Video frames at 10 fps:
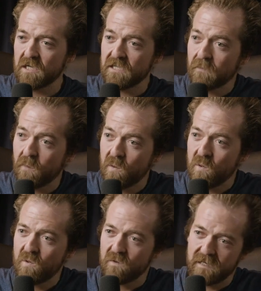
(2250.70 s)
in the
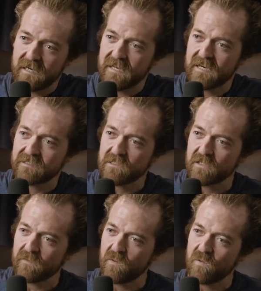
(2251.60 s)
pool and
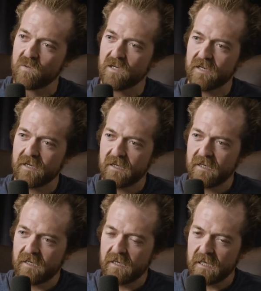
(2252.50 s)
outside the pool.
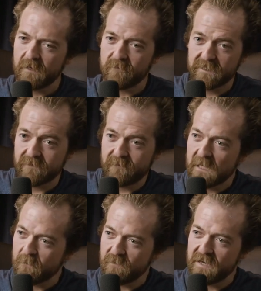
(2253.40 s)
Um, he's a
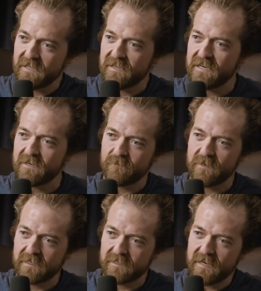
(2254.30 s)
family man now,
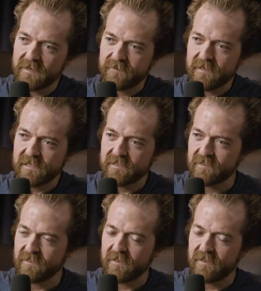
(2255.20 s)
back in Adelaide.